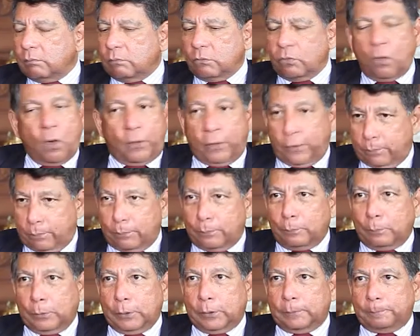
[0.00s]
Forum.
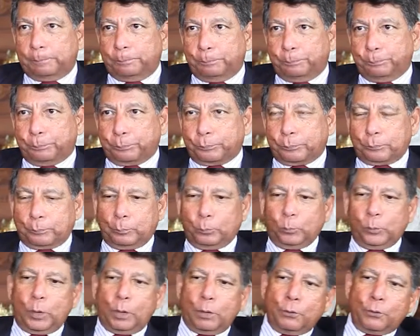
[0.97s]
Yeah.
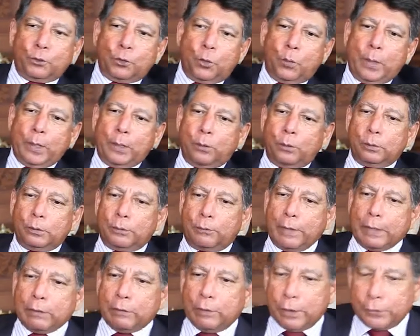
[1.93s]
So where all the
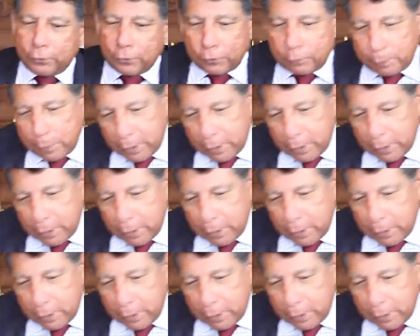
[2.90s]
regulators